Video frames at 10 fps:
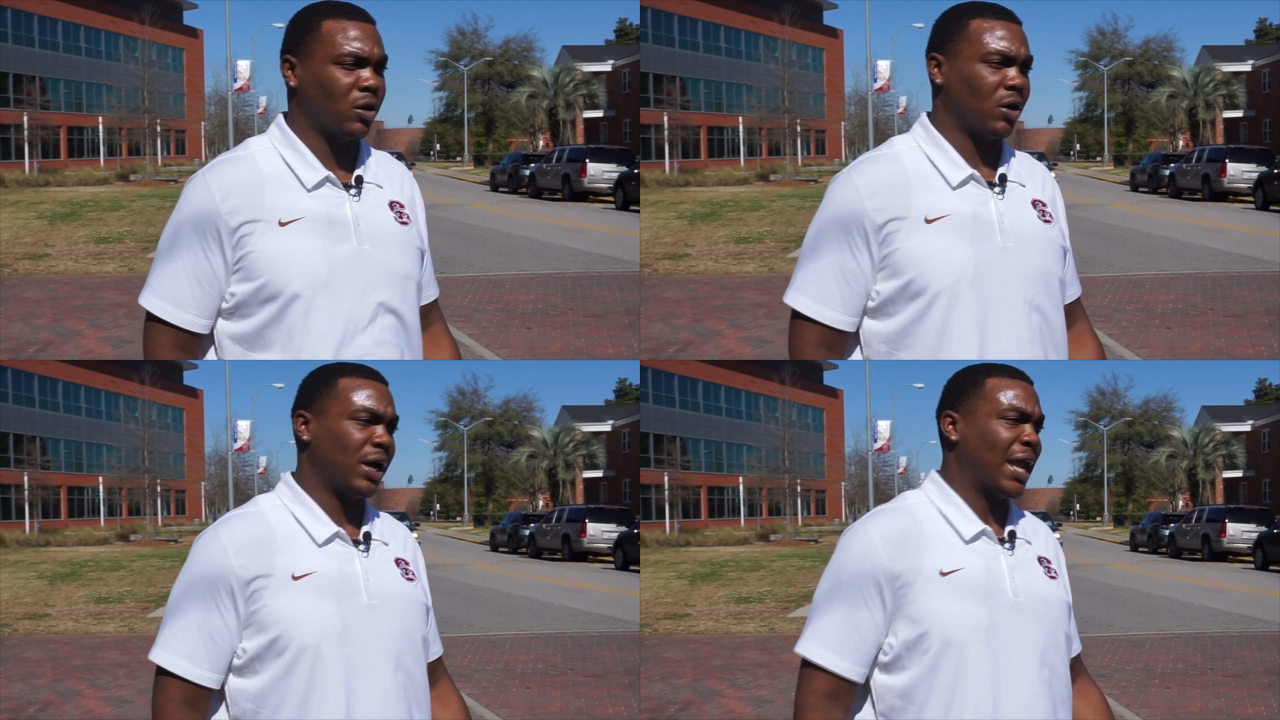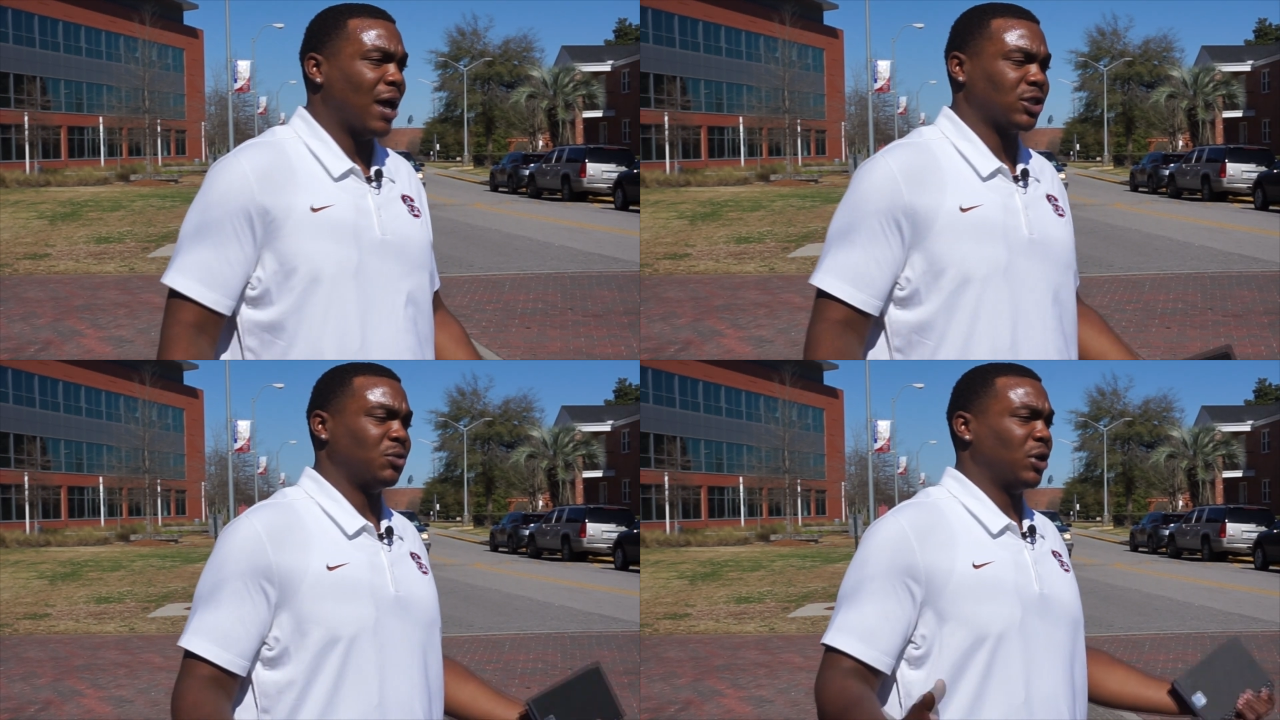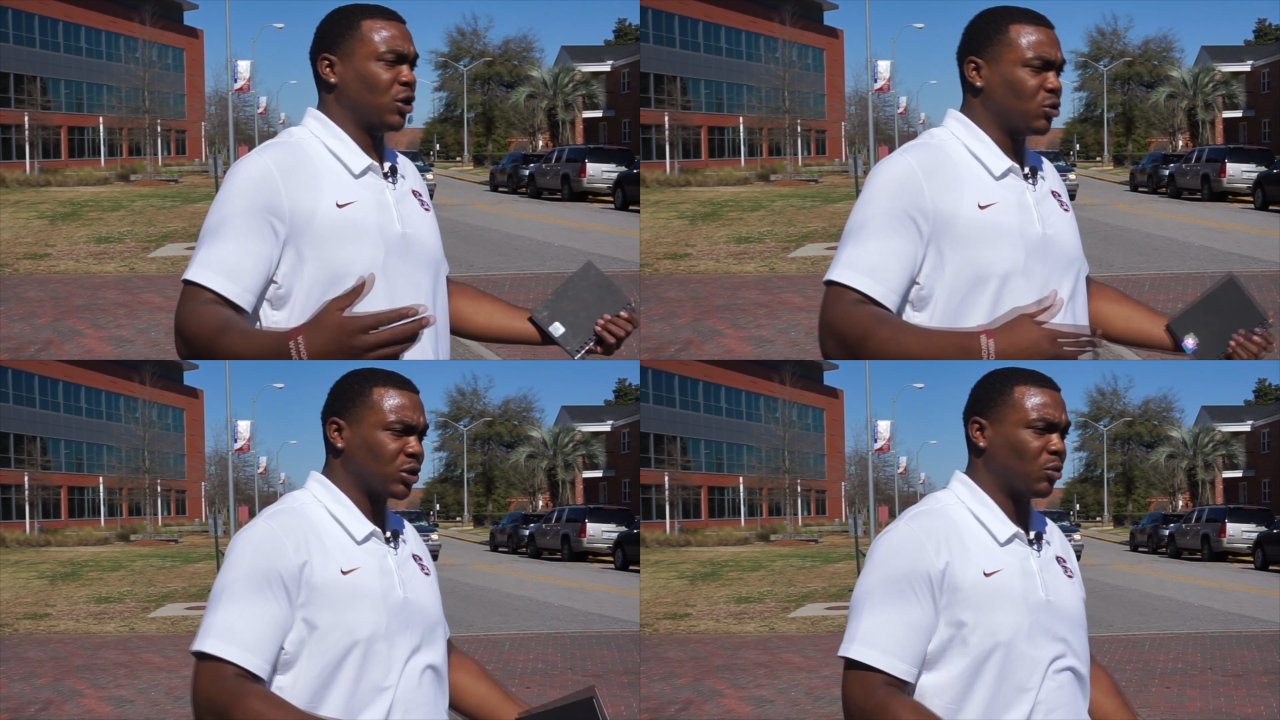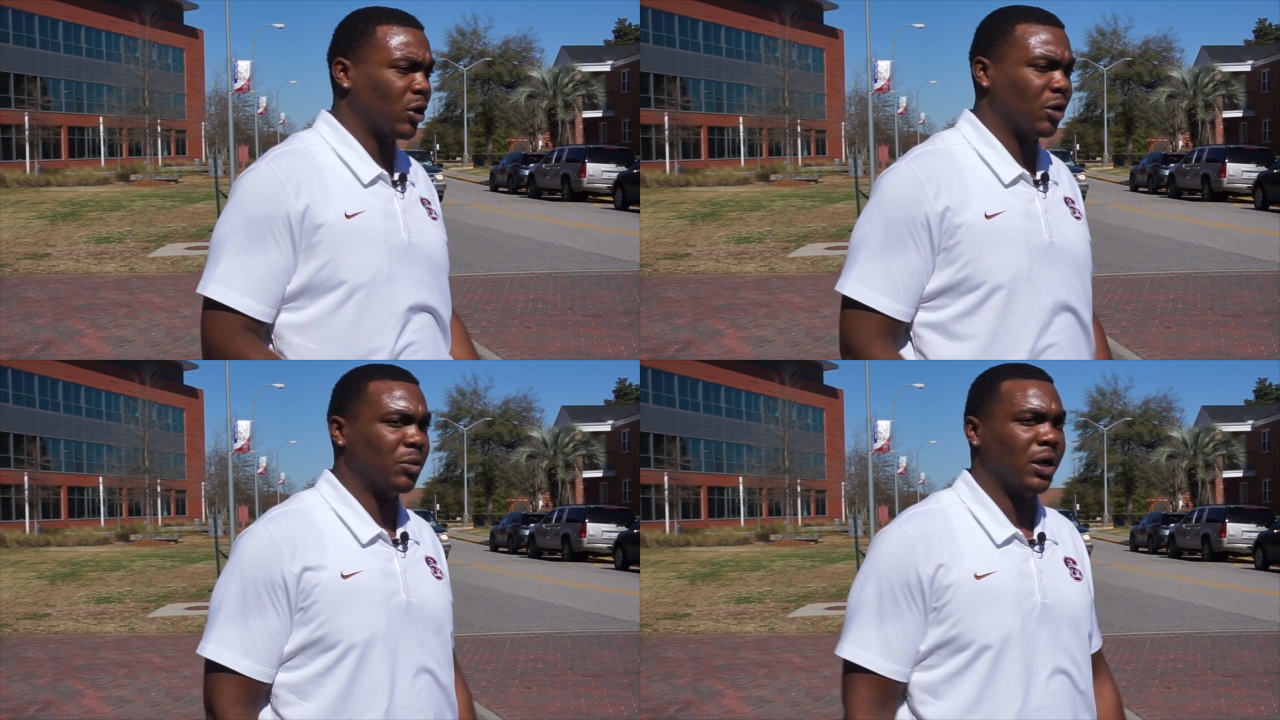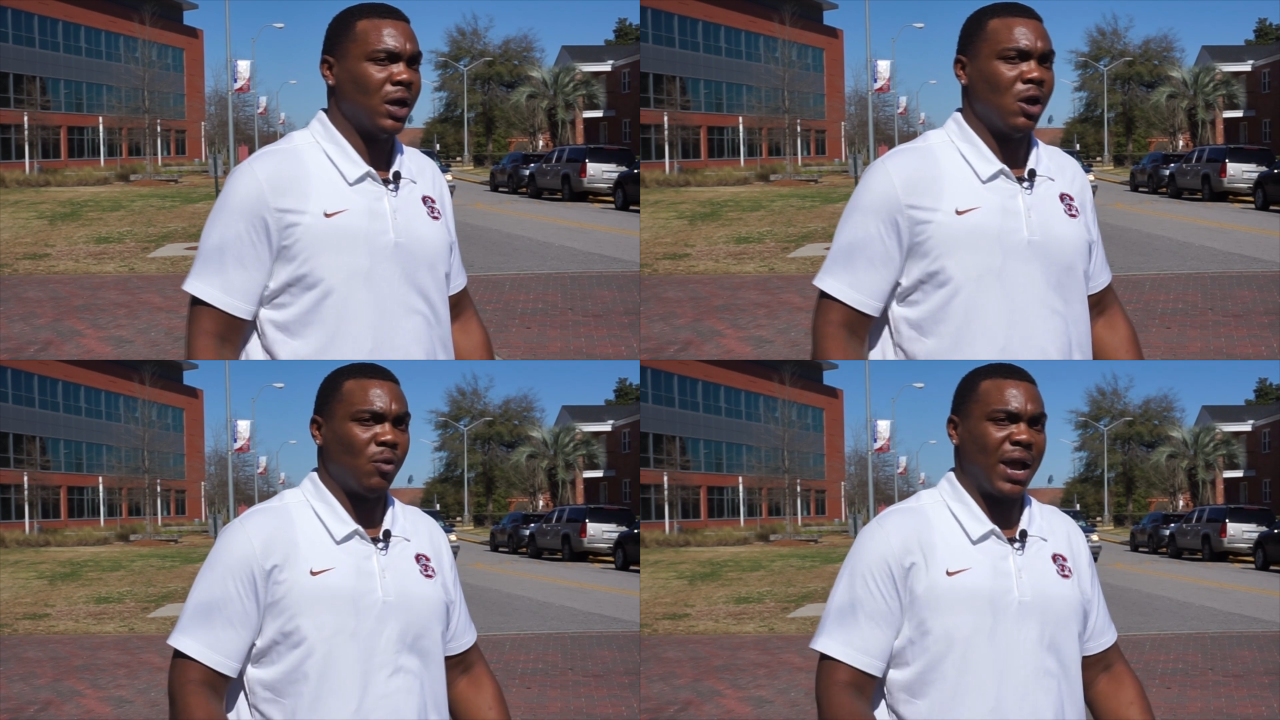or allow someone to do some work, but
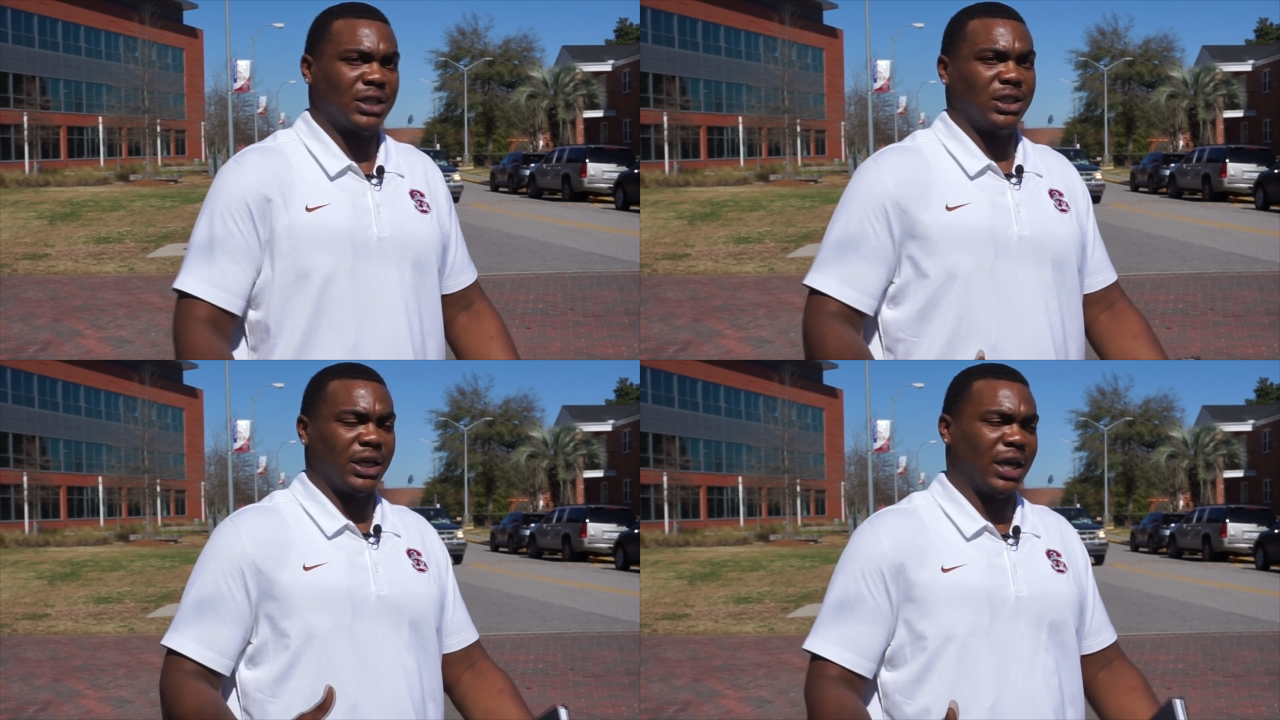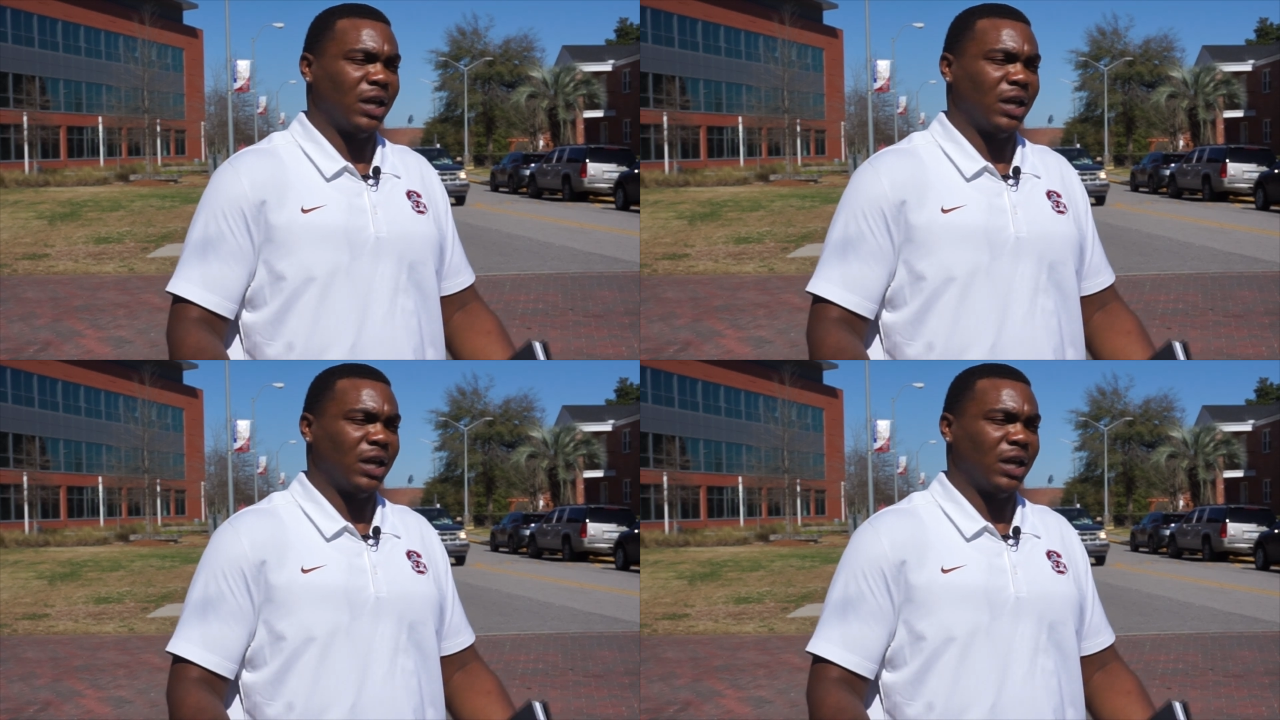we actually